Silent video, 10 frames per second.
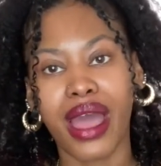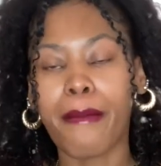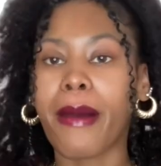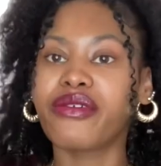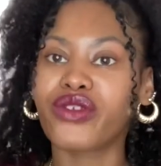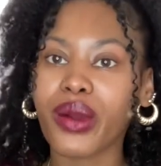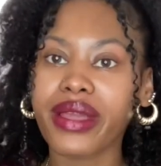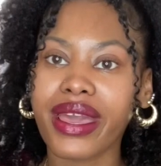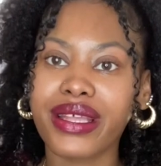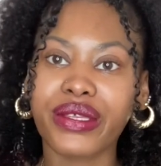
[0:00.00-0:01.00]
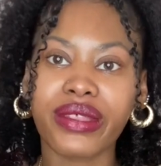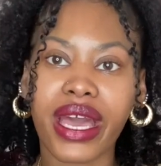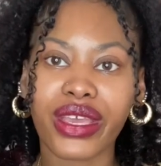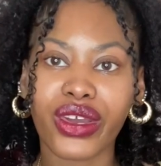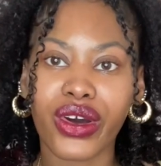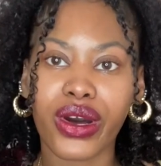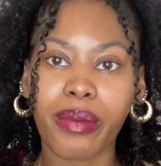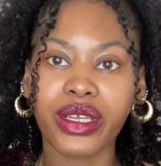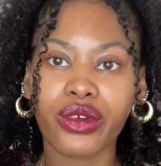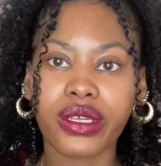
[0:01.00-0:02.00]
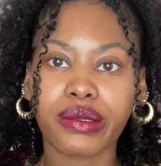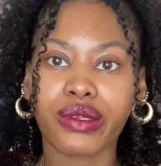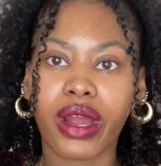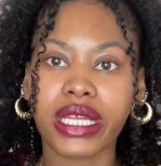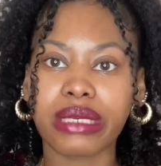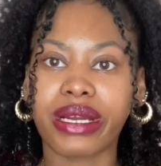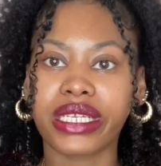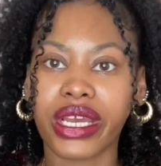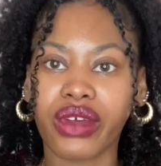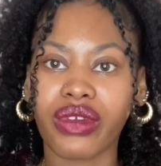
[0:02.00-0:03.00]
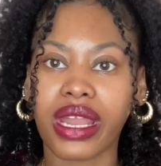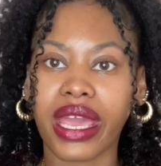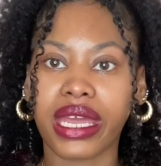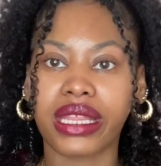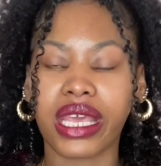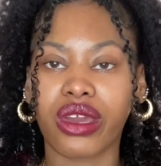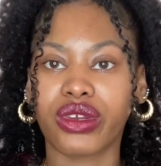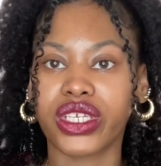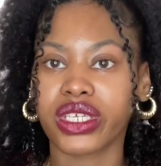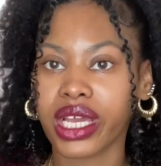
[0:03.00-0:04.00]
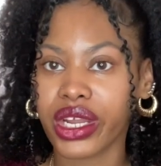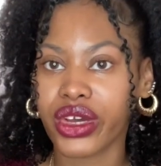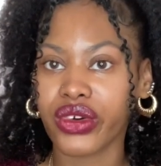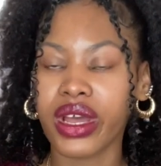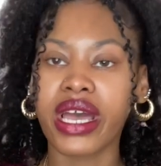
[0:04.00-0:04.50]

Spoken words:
But before we get into that, y'all, be sure to subscribe to my channel if you like anything on this channel.